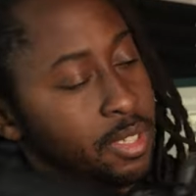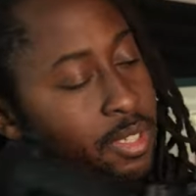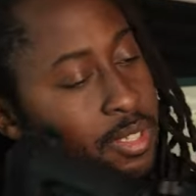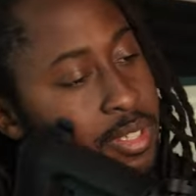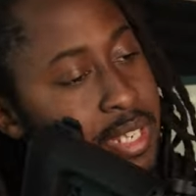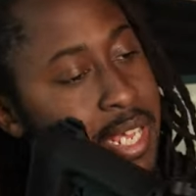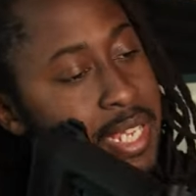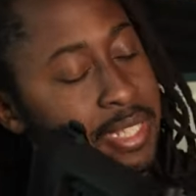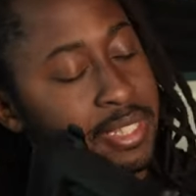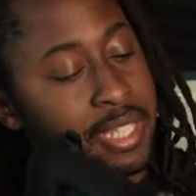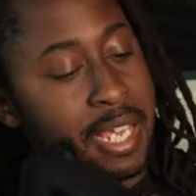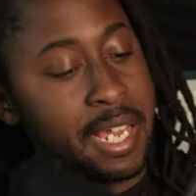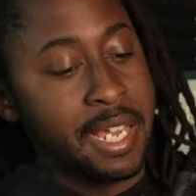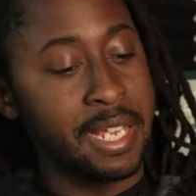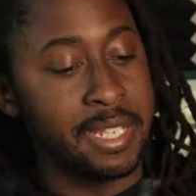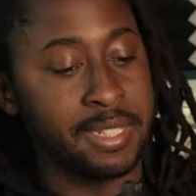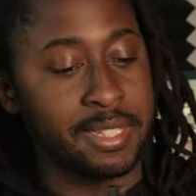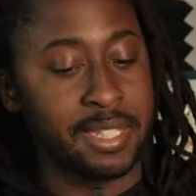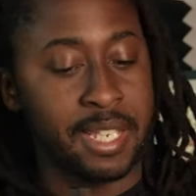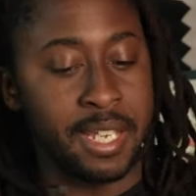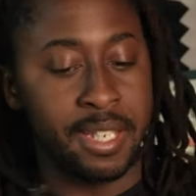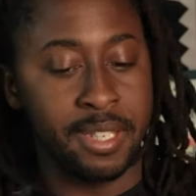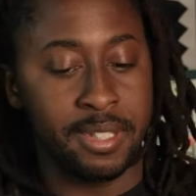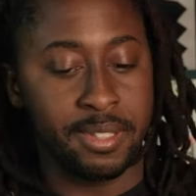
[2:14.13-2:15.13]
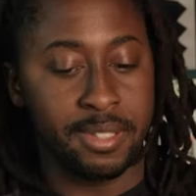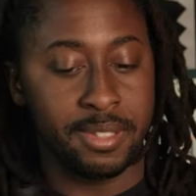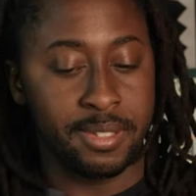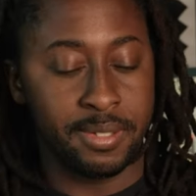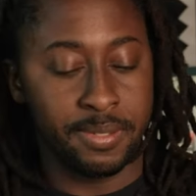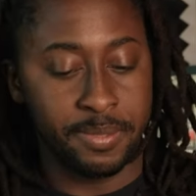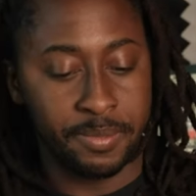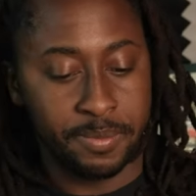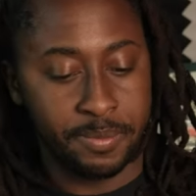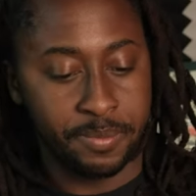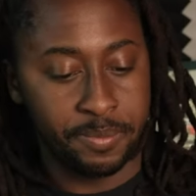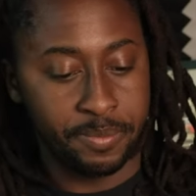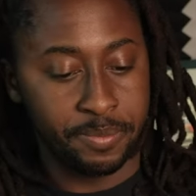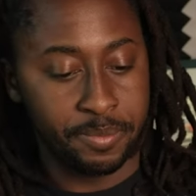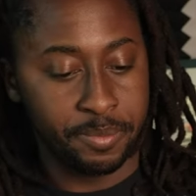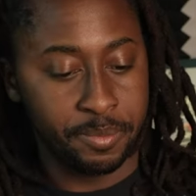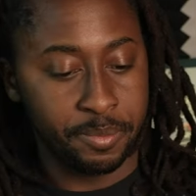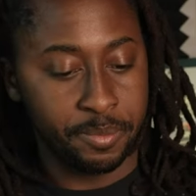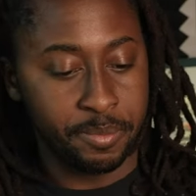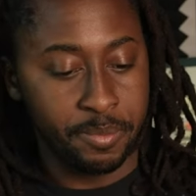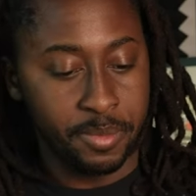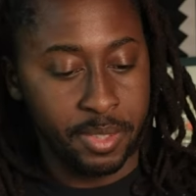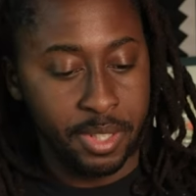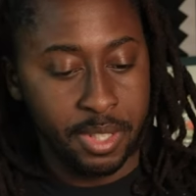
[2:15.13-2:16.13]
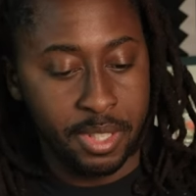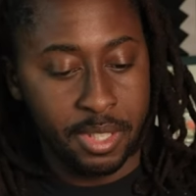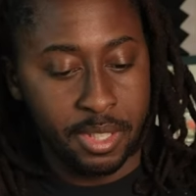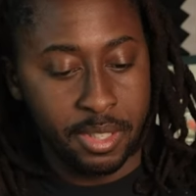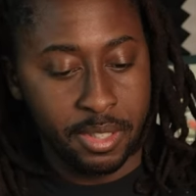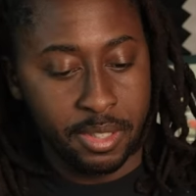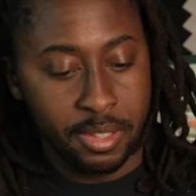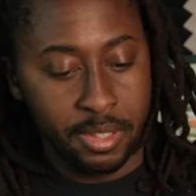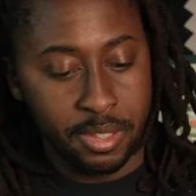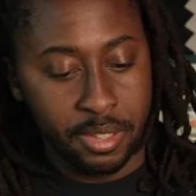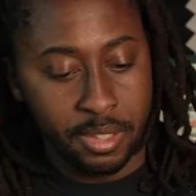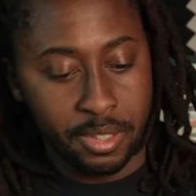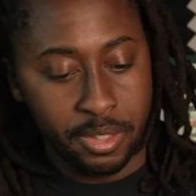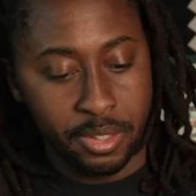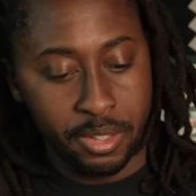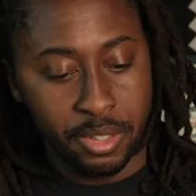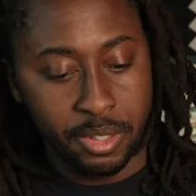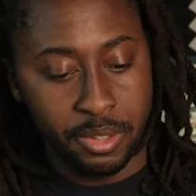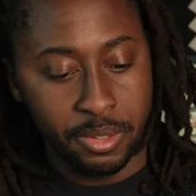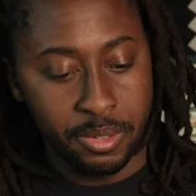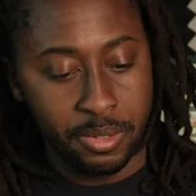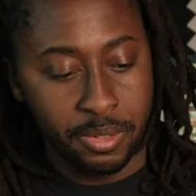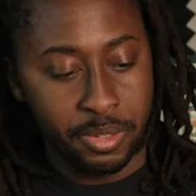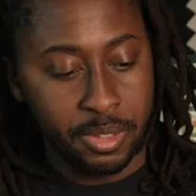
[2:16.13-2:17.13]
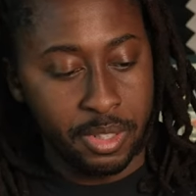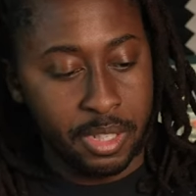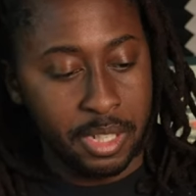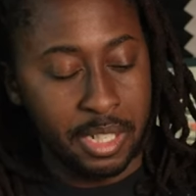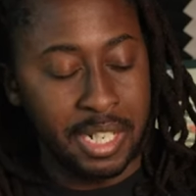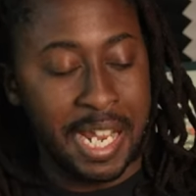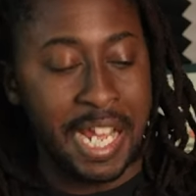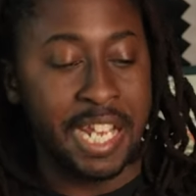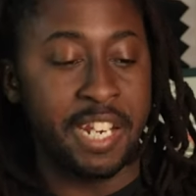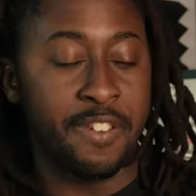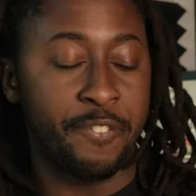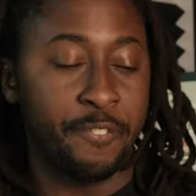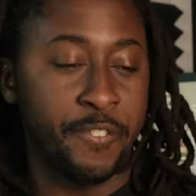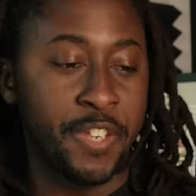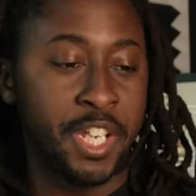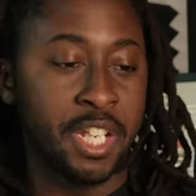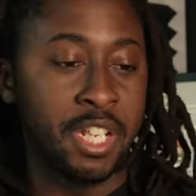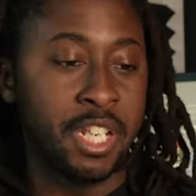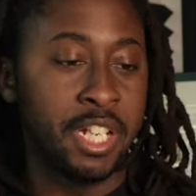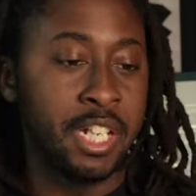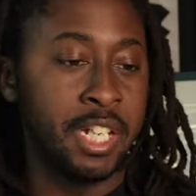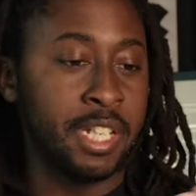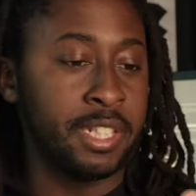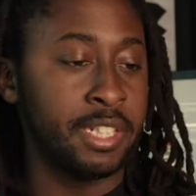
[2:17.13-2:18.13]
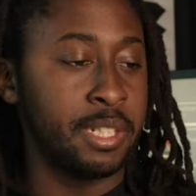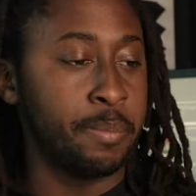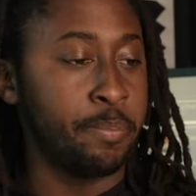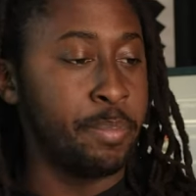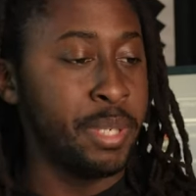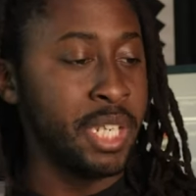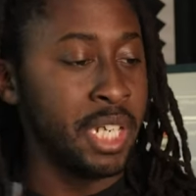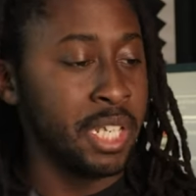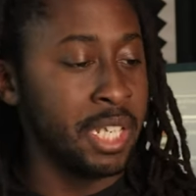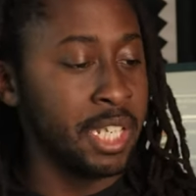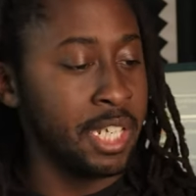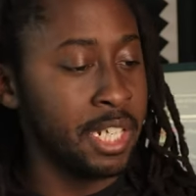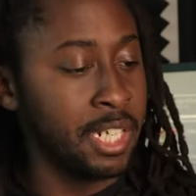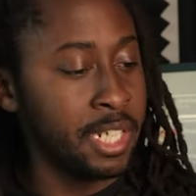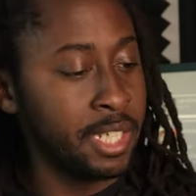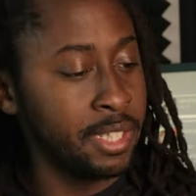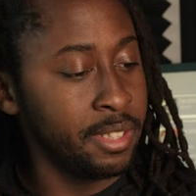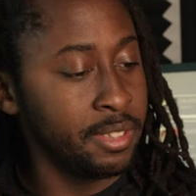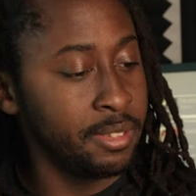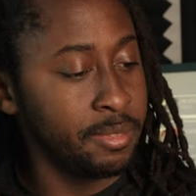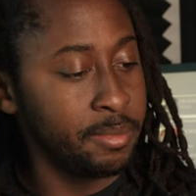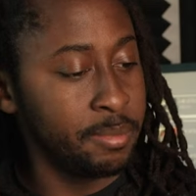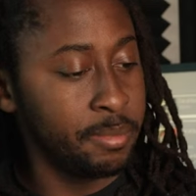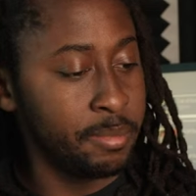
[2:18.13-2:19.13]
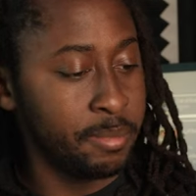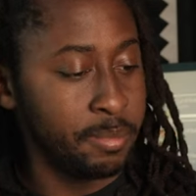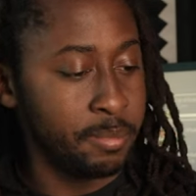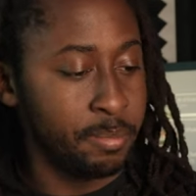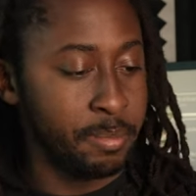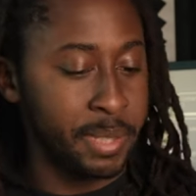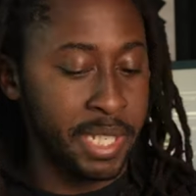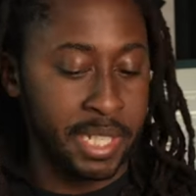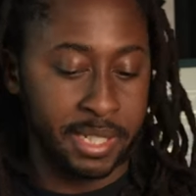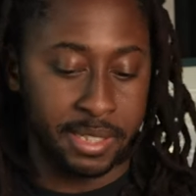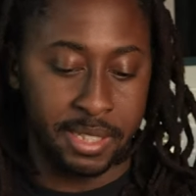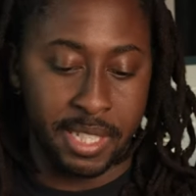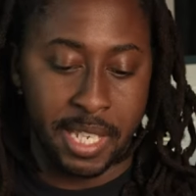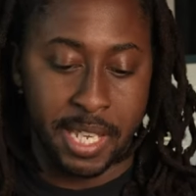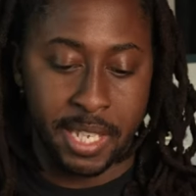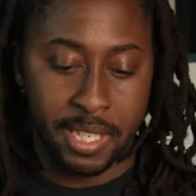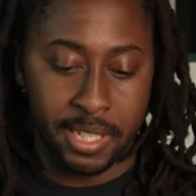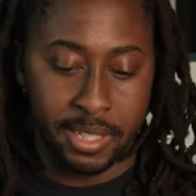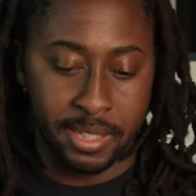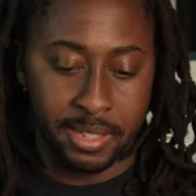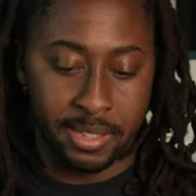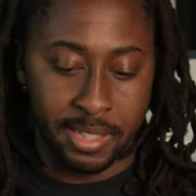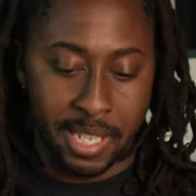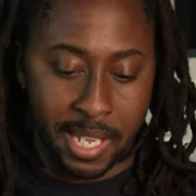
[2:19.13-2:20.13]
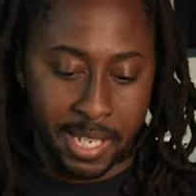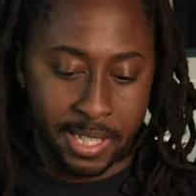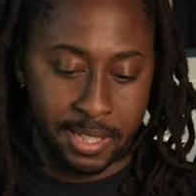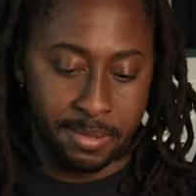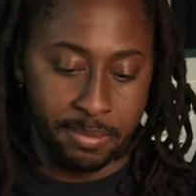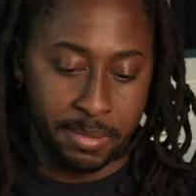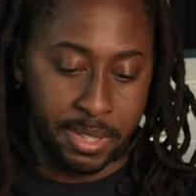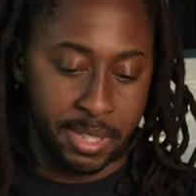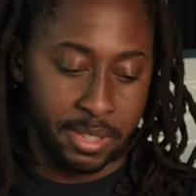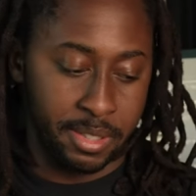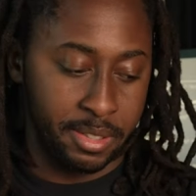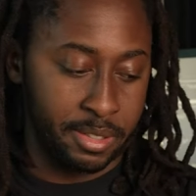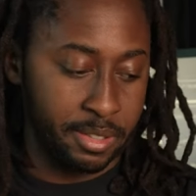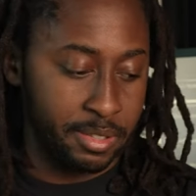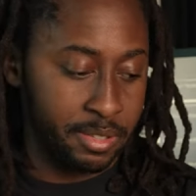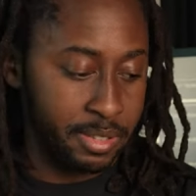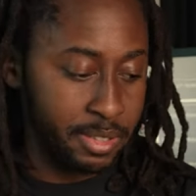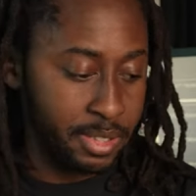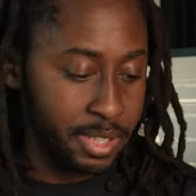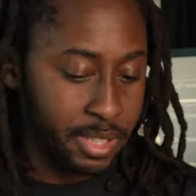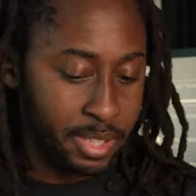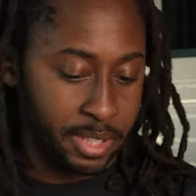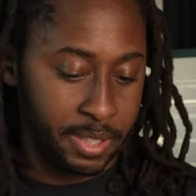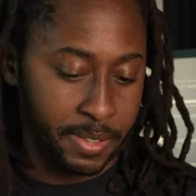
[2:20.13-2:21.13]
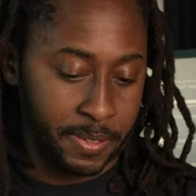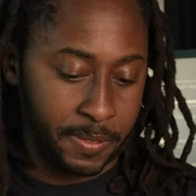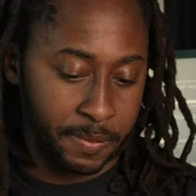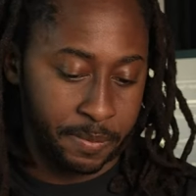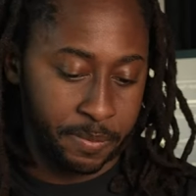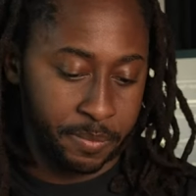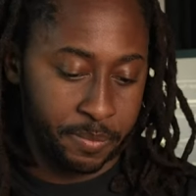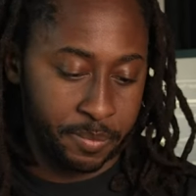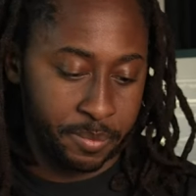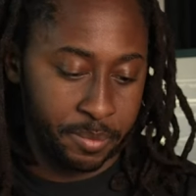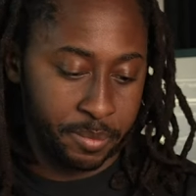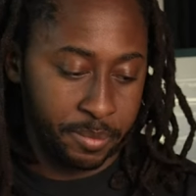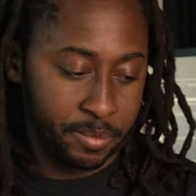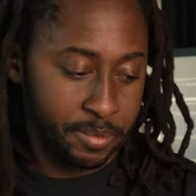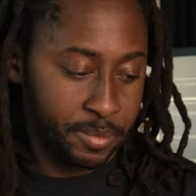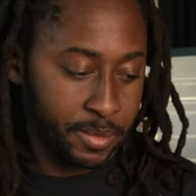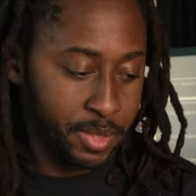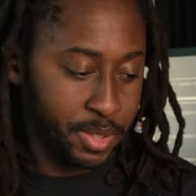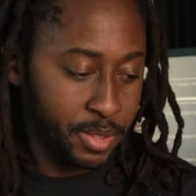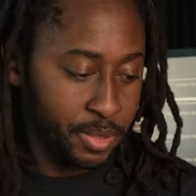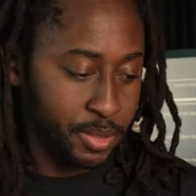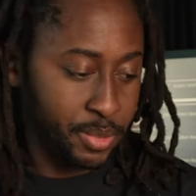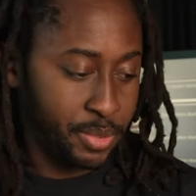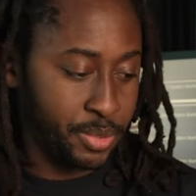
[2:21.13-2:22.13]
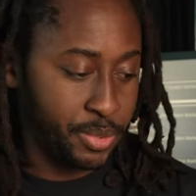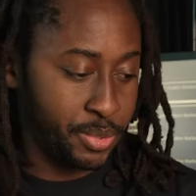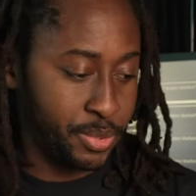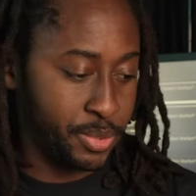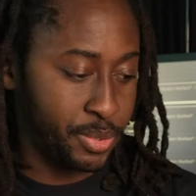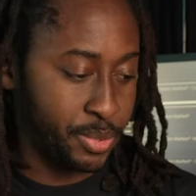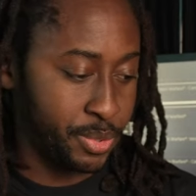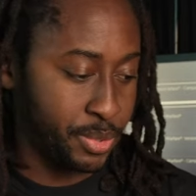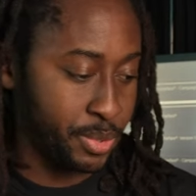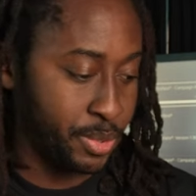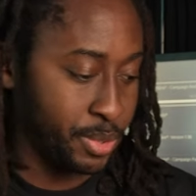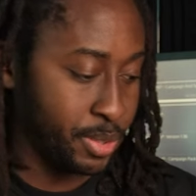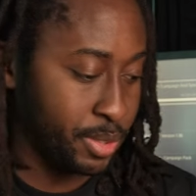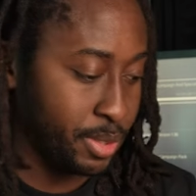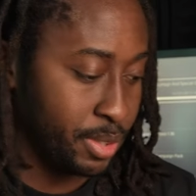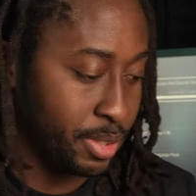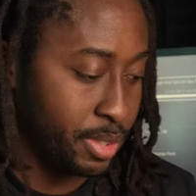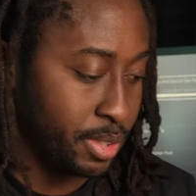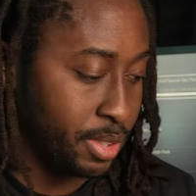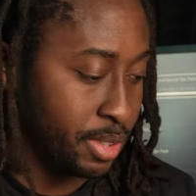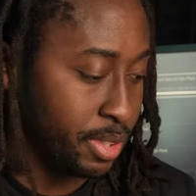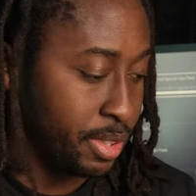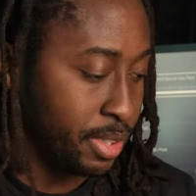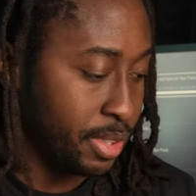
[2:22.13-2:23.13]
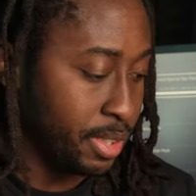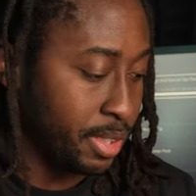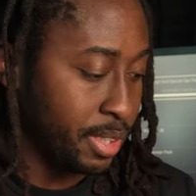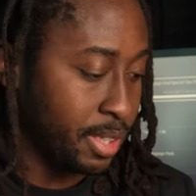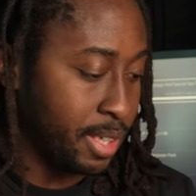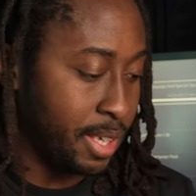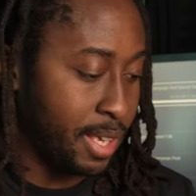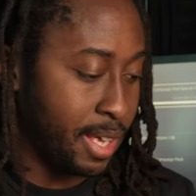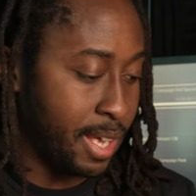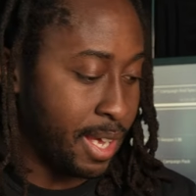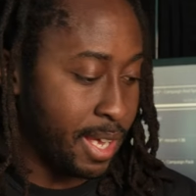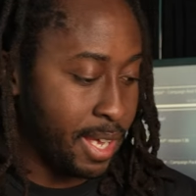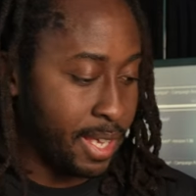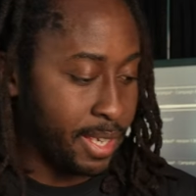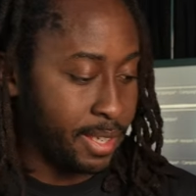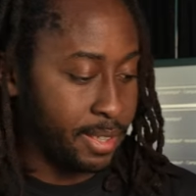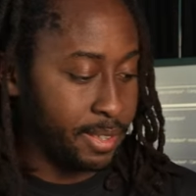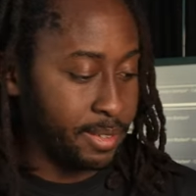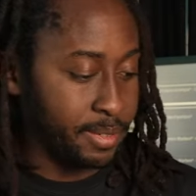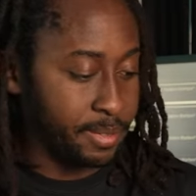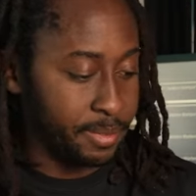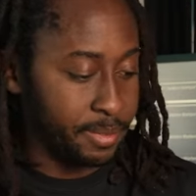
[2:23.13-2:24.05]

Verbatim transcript: Nice iron sights. You know, like the feel of it, the bill of it. Man, this thing is nice, man. You know what I'm mean? saying? All right.